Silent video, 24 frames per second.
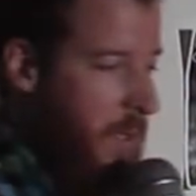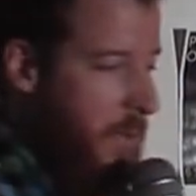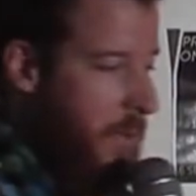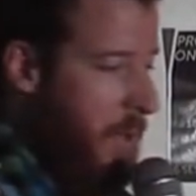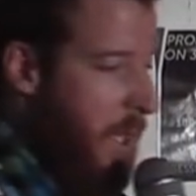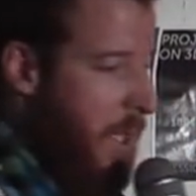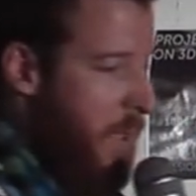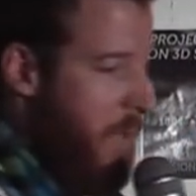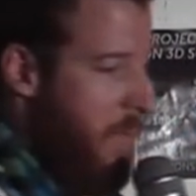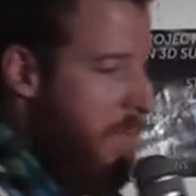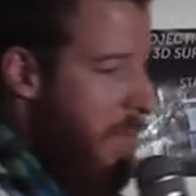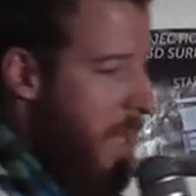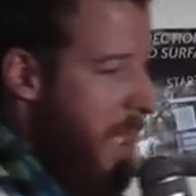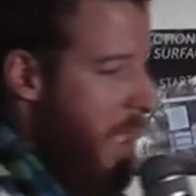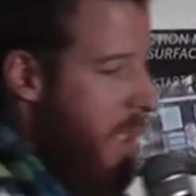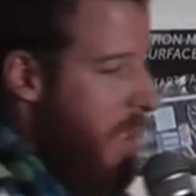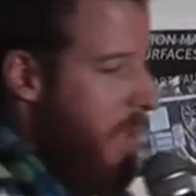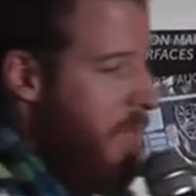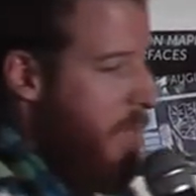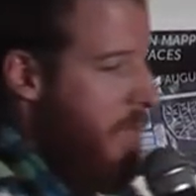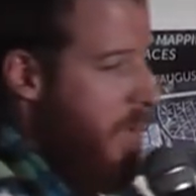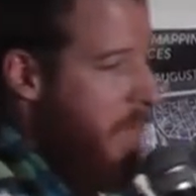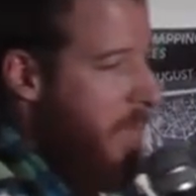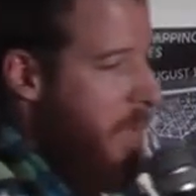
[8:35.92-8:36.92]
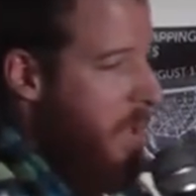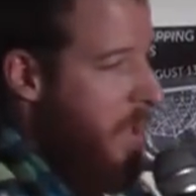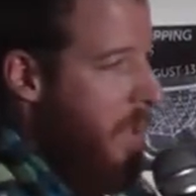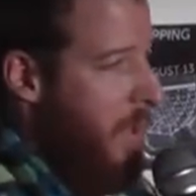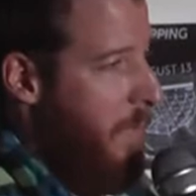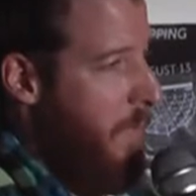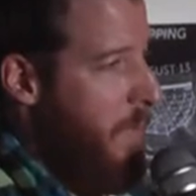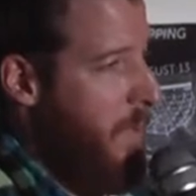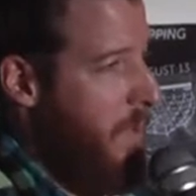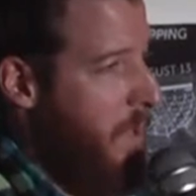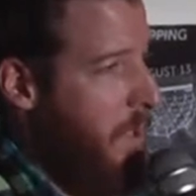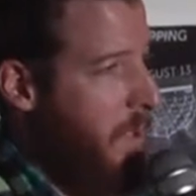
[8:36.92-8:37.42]
try to manage from the
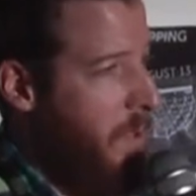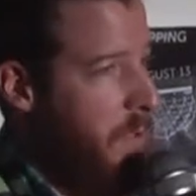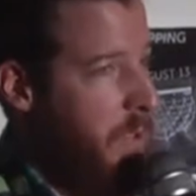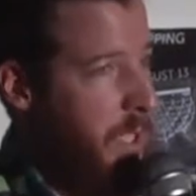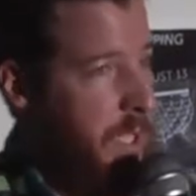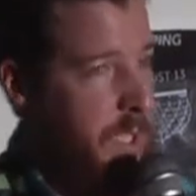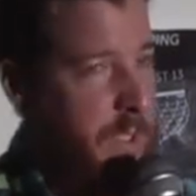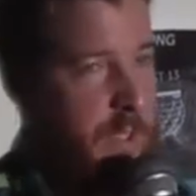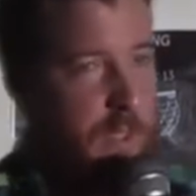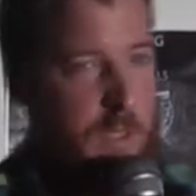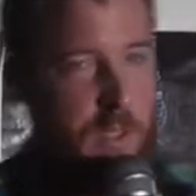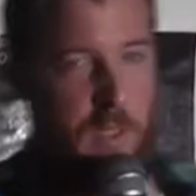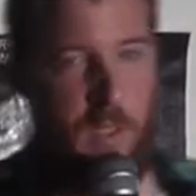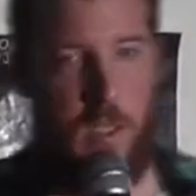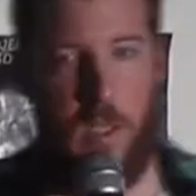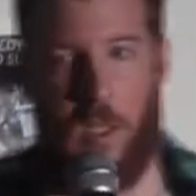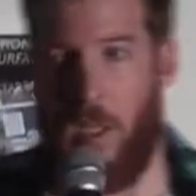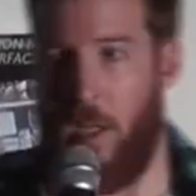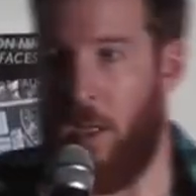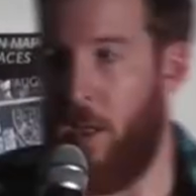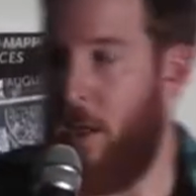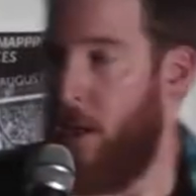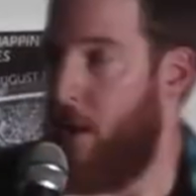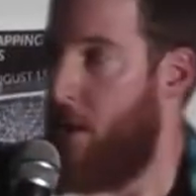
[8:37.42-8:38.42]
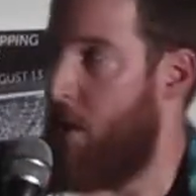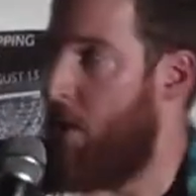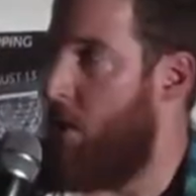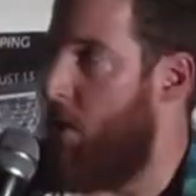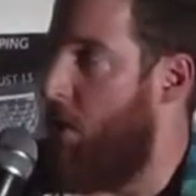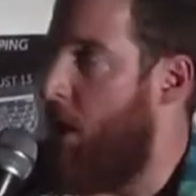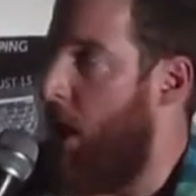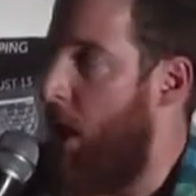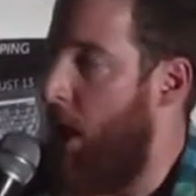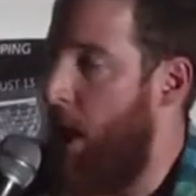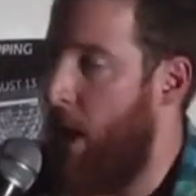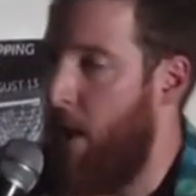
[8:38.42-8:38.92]
office in Greece.
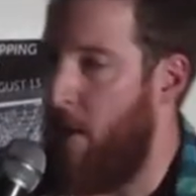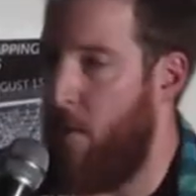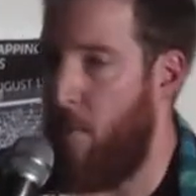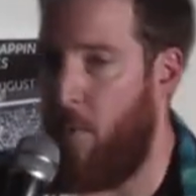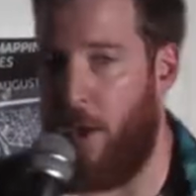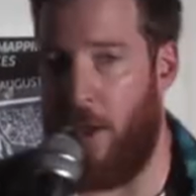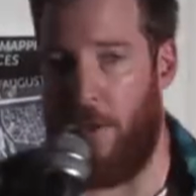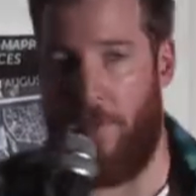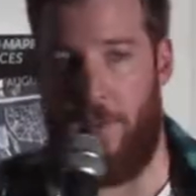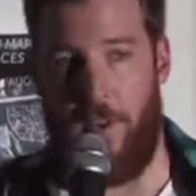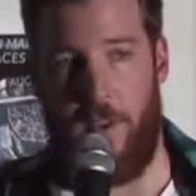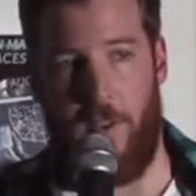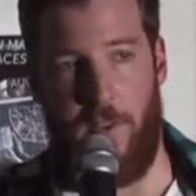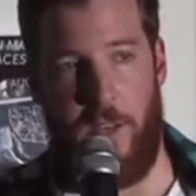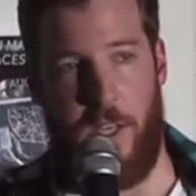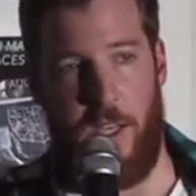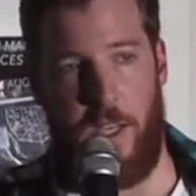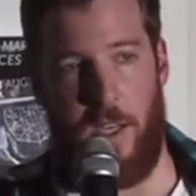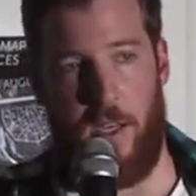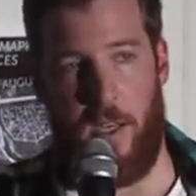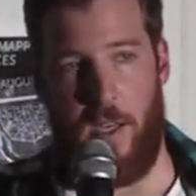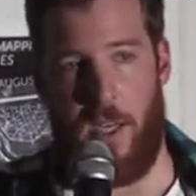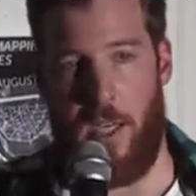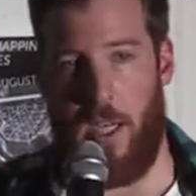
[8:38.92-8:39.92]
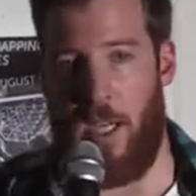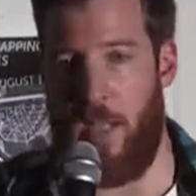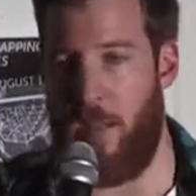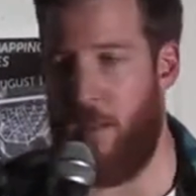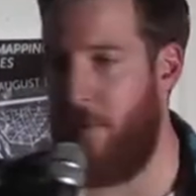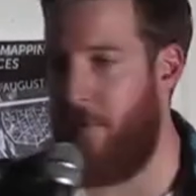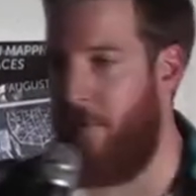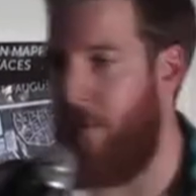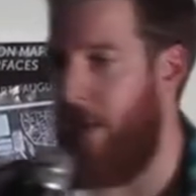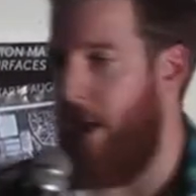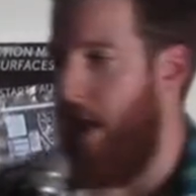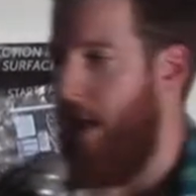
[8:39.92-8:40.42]
So I had the Wi-Fi there, I had
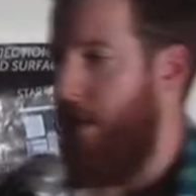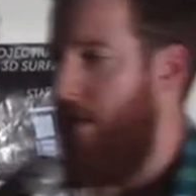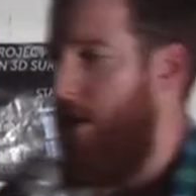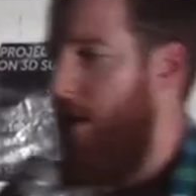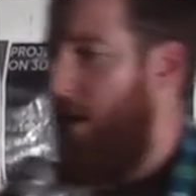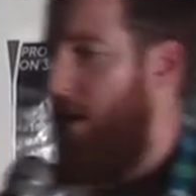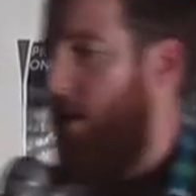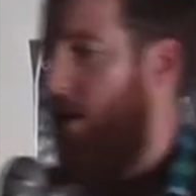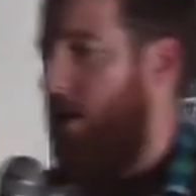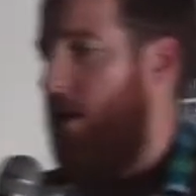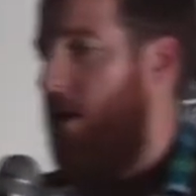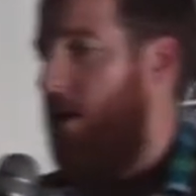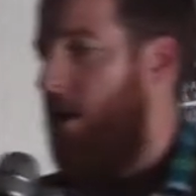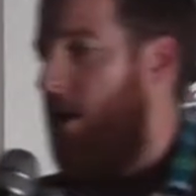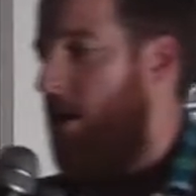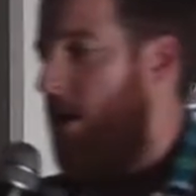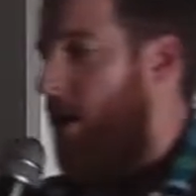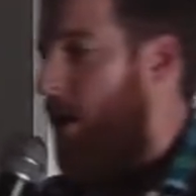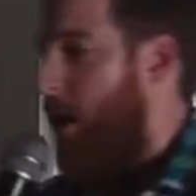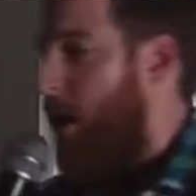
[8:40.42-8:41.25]
this flat there,